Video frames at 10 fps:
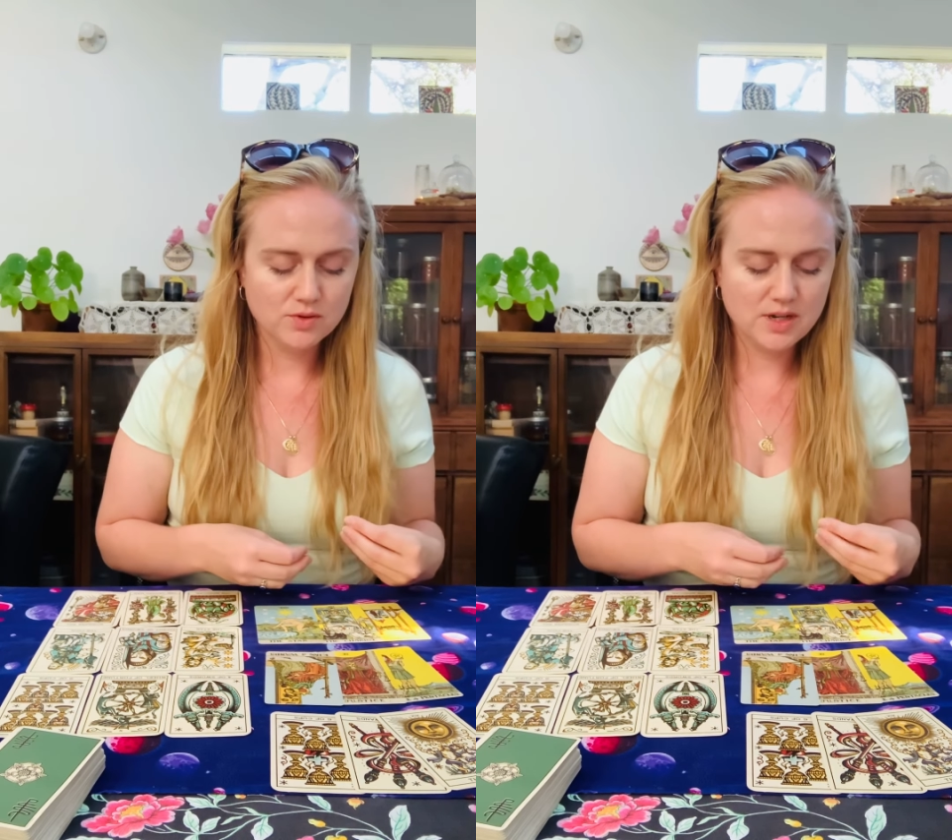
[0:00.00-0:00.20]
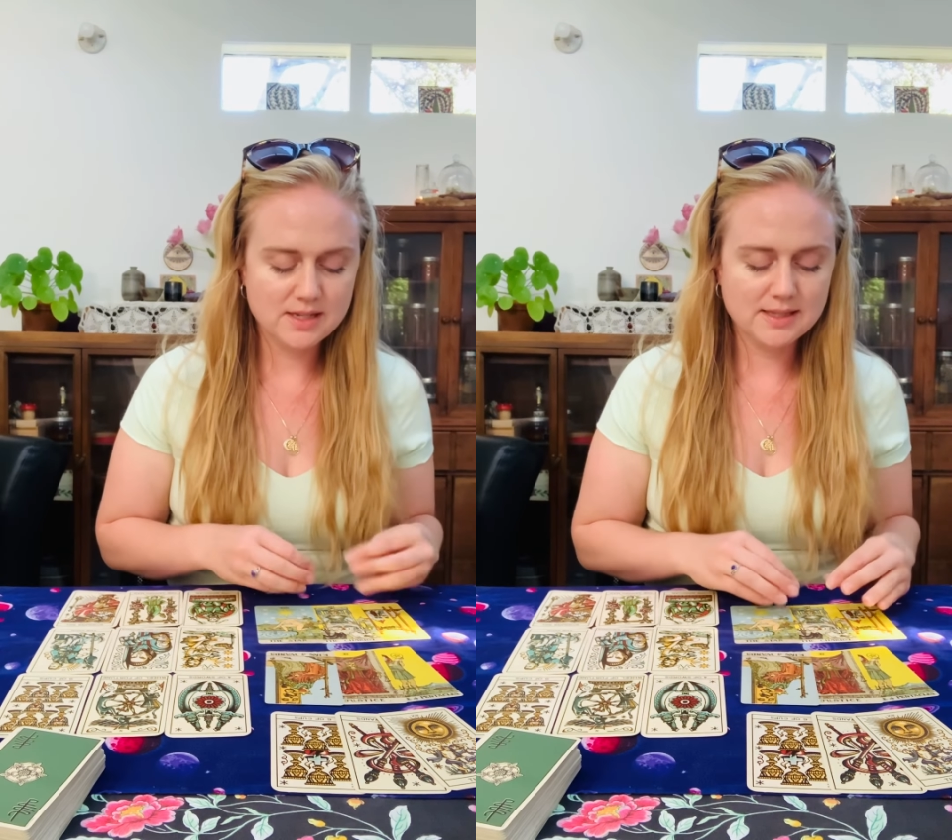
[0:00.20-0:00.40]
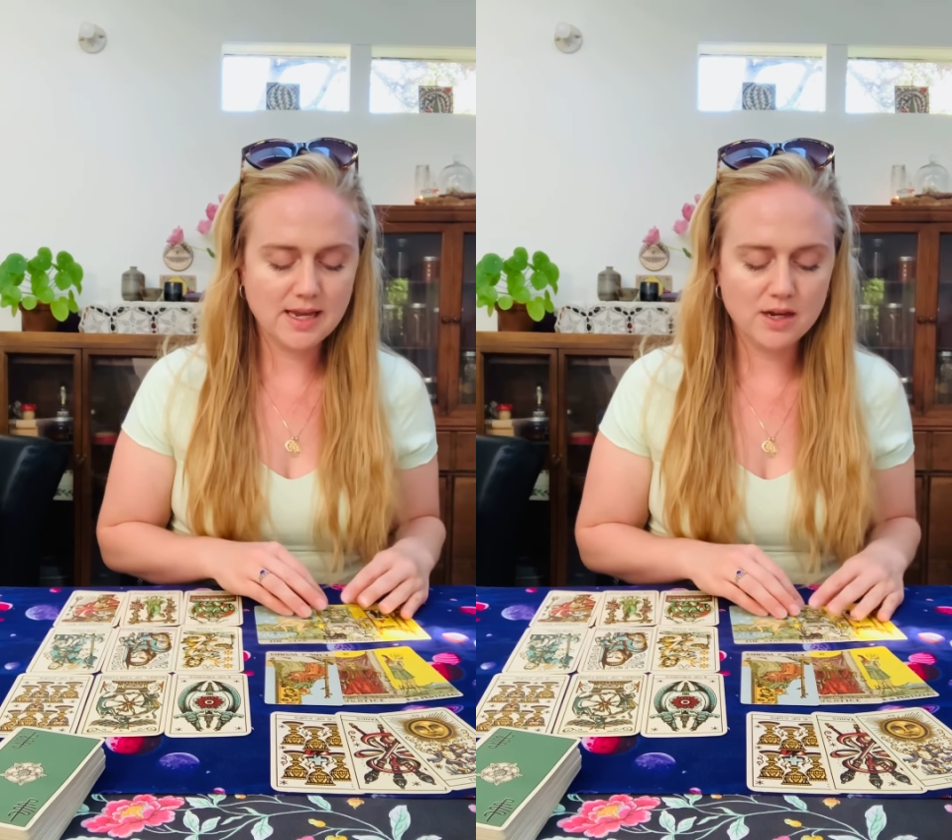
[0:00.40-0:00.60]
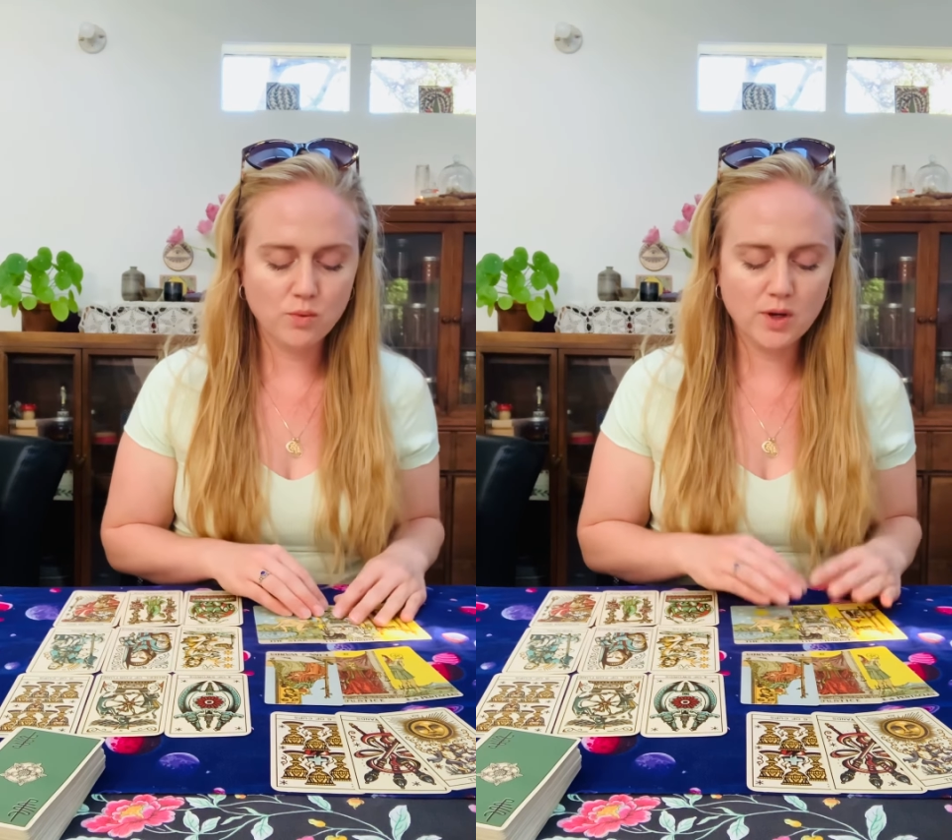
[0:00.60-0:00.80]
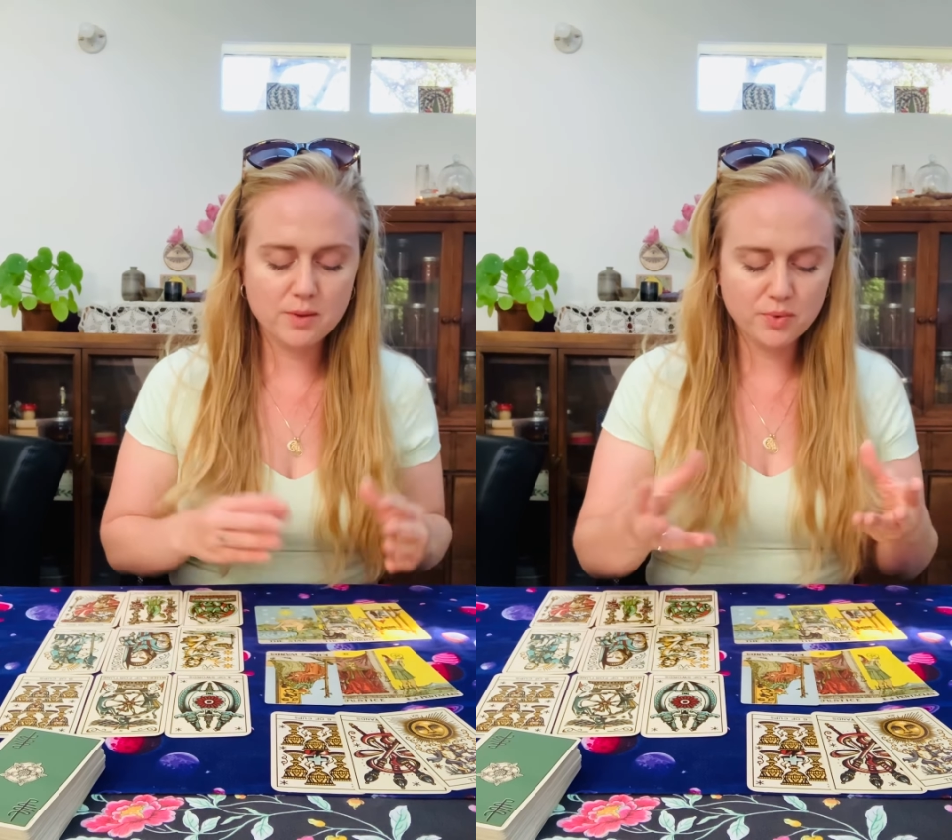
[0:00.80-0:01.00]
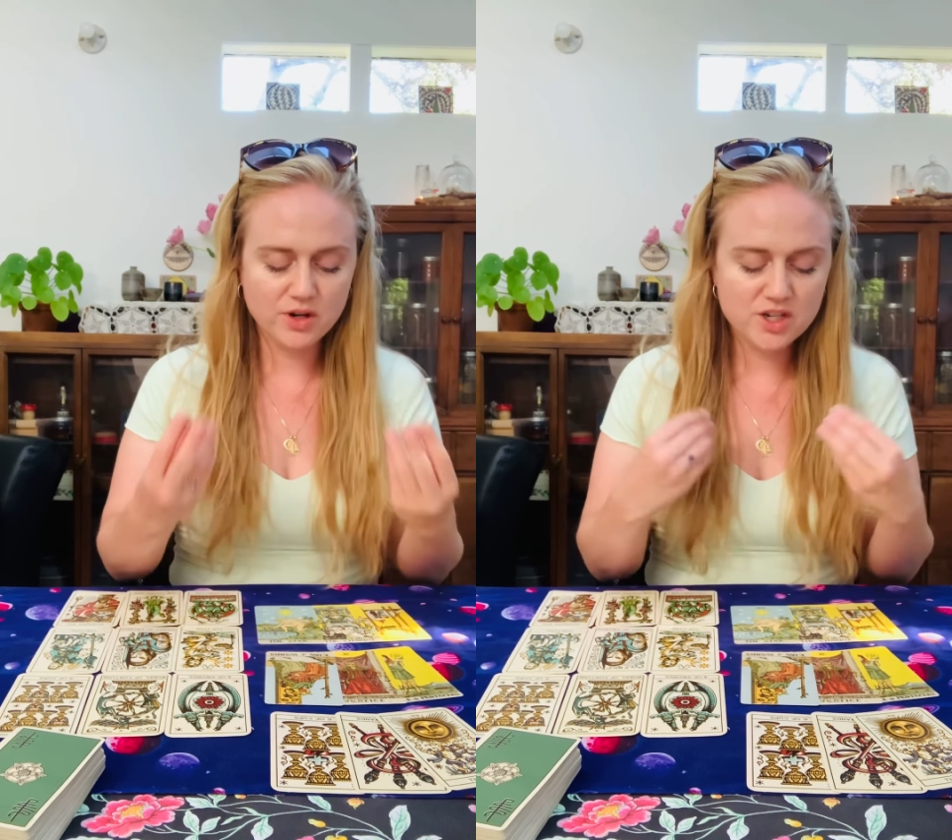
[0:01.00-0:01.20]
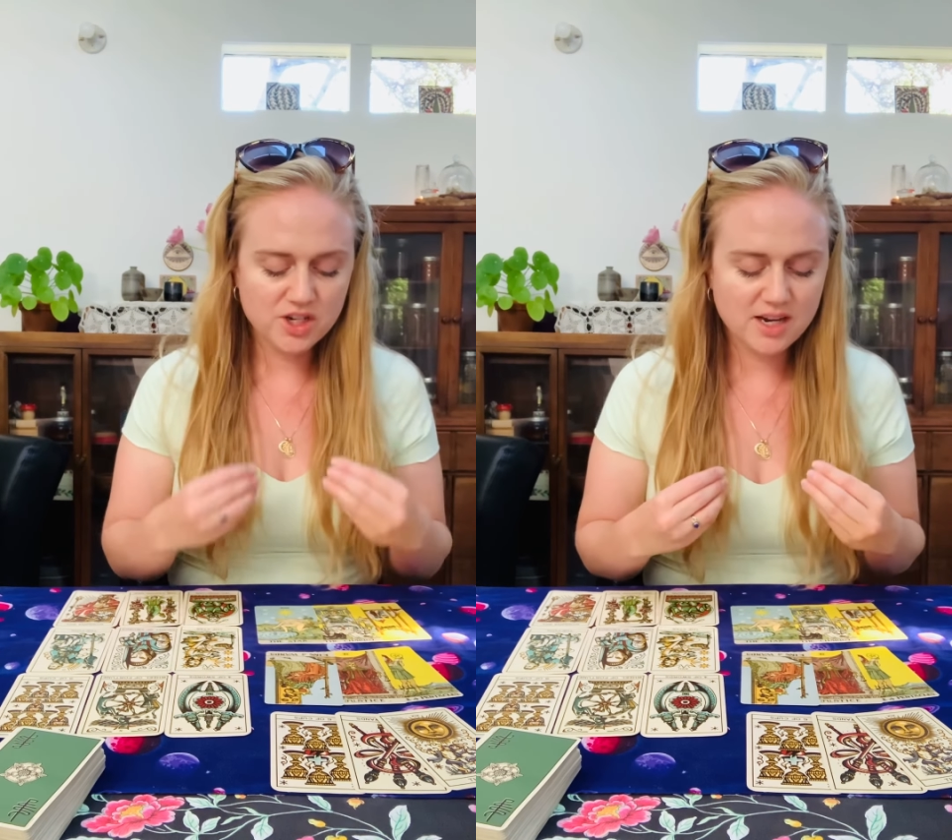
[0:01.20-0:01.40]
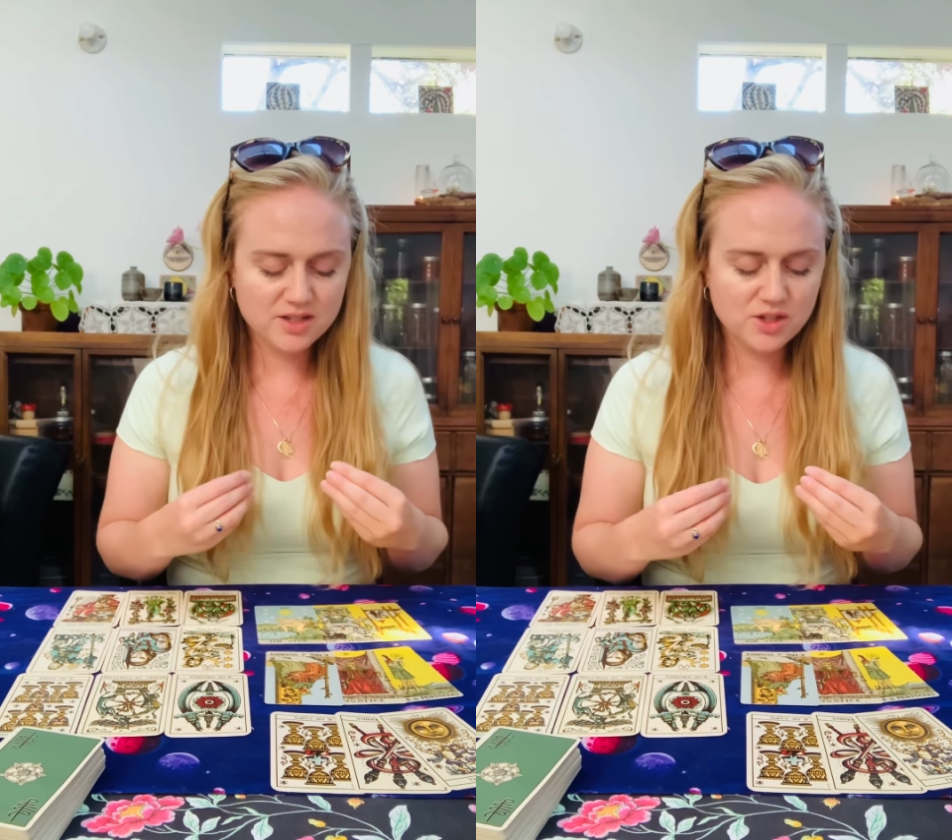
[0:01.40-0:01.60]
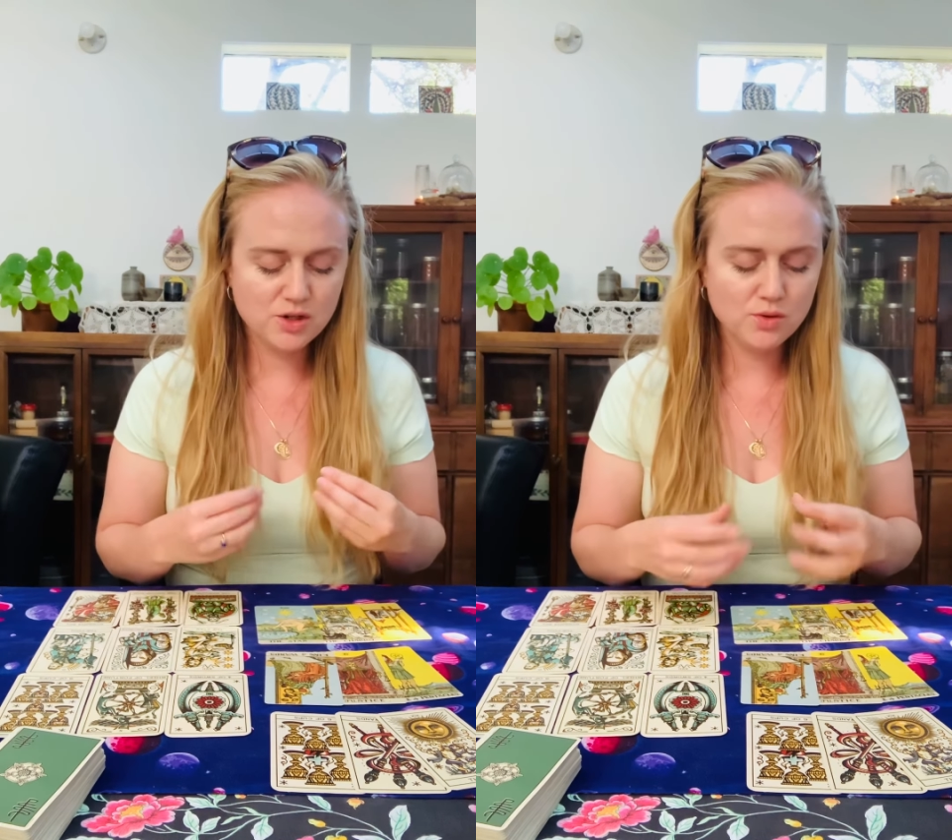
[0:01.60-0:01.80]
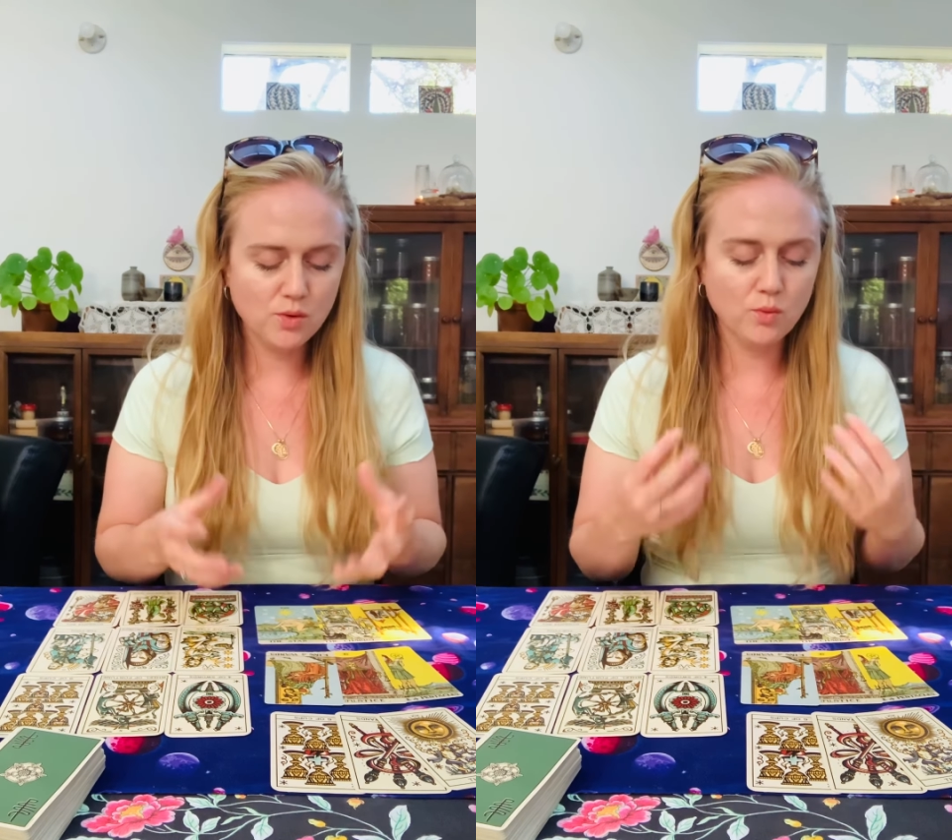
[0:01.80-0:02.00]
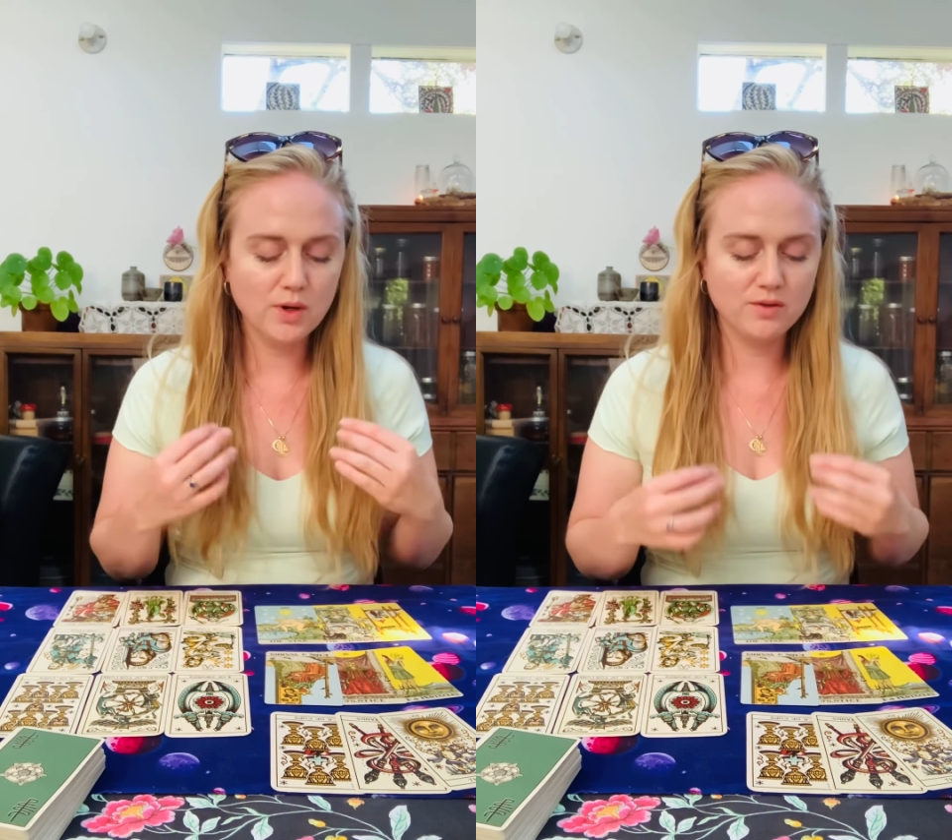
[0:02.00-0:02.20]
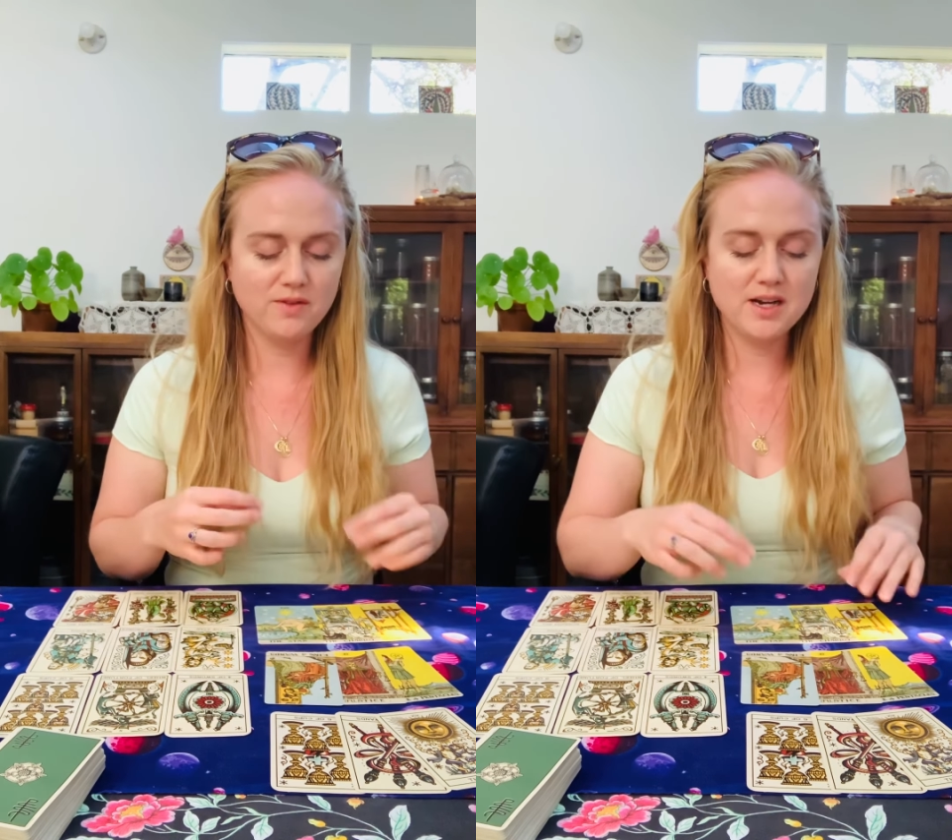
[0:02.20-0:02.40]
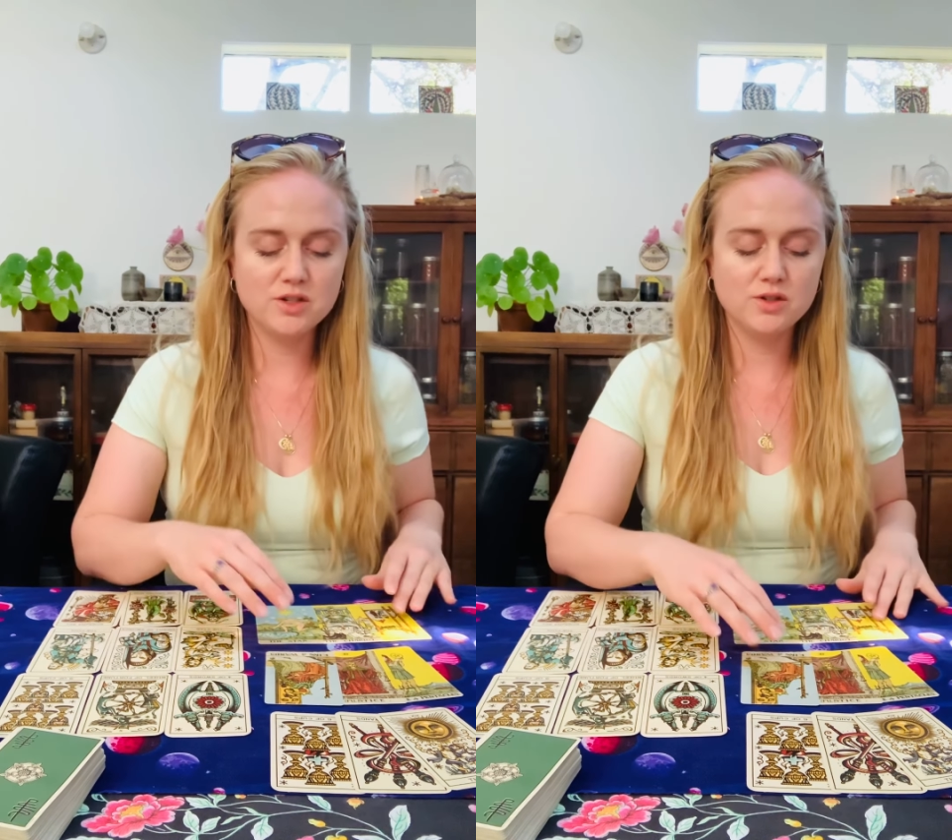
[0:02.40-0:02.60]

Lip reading: It's like, what appreciates you will find you.